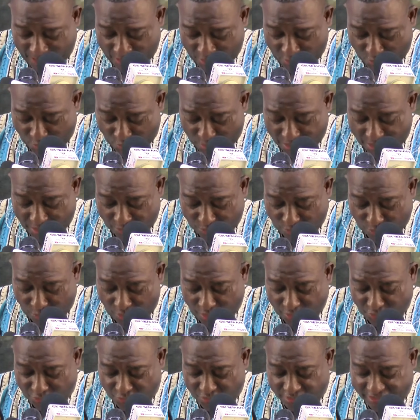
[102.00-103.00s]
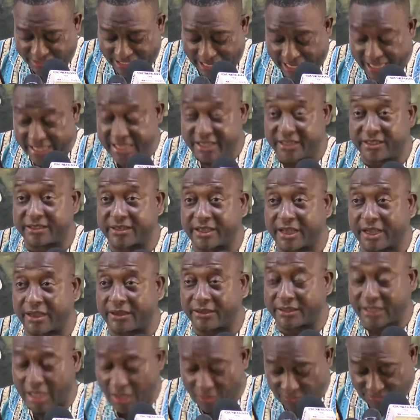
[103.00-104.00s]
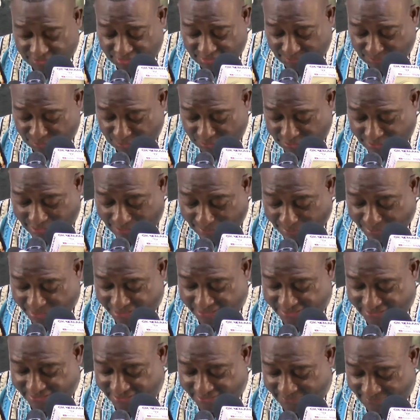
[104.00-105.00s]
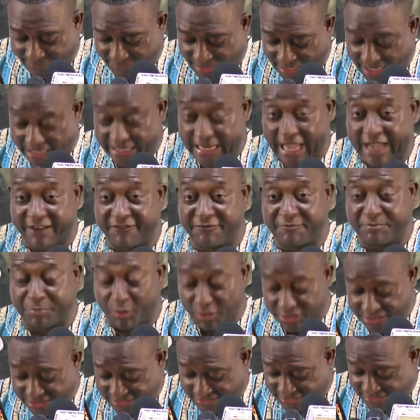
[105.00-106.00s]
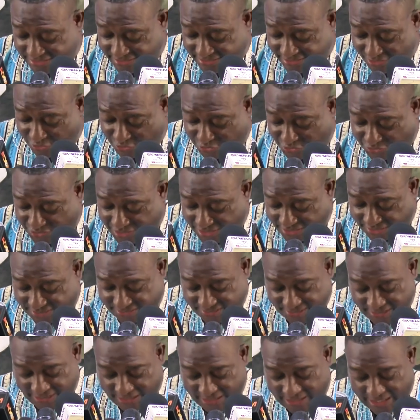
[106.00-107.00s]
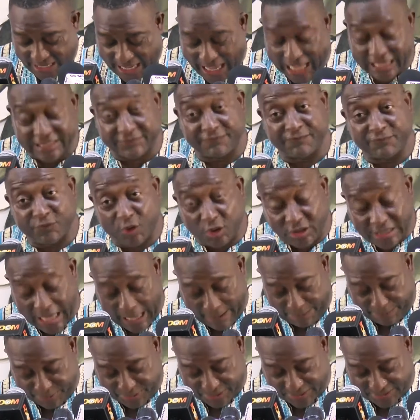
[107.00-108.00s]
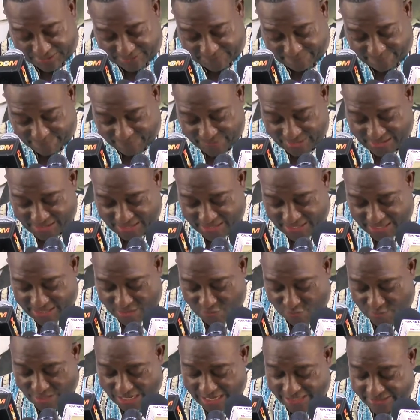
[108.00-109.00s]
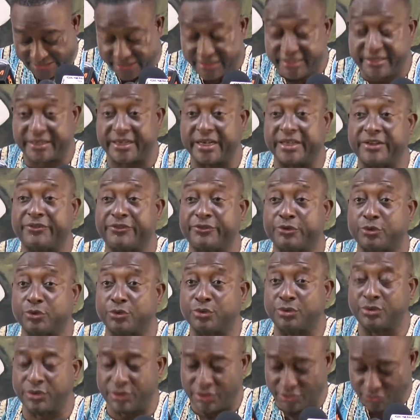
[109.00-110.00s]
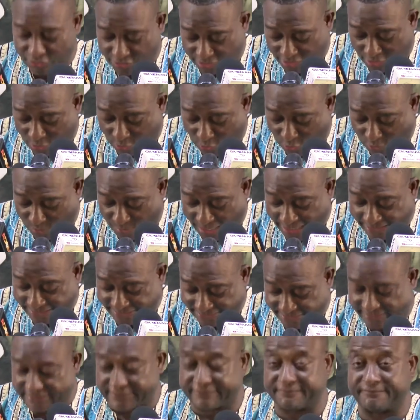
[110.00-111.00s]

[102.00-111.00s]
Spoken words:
were going to die in uncountable numbers and have bodies in the streets has not happened, and we are indeed grateful to the Almighty.